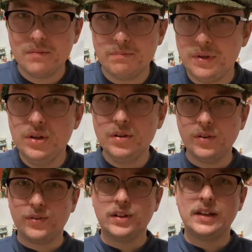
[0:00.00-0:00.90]

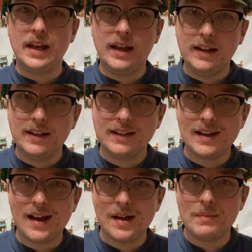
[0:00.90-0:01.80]
beautiful ink,
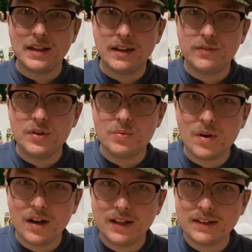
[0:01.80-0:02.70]
and if you
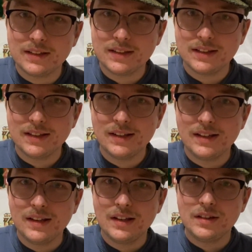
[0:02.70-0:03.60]
want
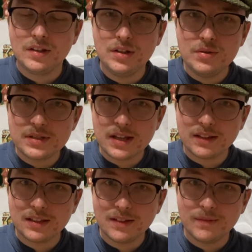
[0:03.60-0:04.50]
to use
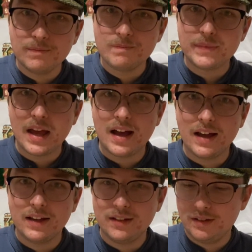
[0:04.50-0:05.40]
it,
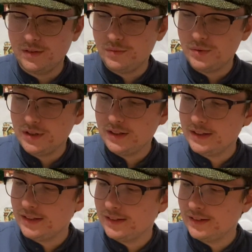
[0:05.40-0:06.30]
I
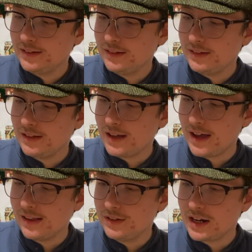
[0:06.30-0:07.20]
would
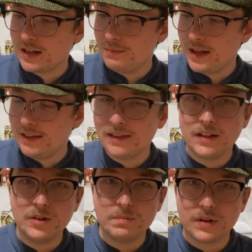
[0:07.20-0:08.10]
highly recommend that
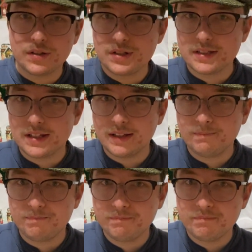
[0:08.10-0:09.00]
you purchase it
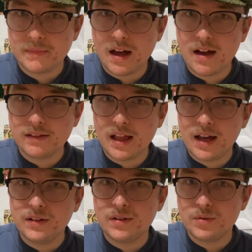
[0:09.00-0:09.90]

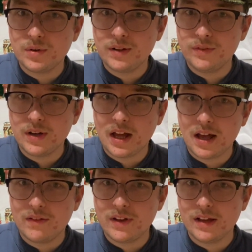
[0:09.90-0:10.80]
online, or if you
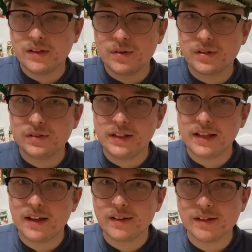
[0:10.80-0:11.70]
have a local
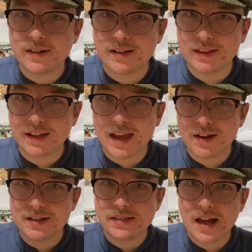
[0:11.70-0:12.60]
retailer that
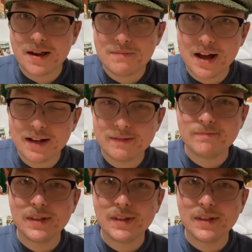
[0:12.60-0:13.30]
carries Diamine,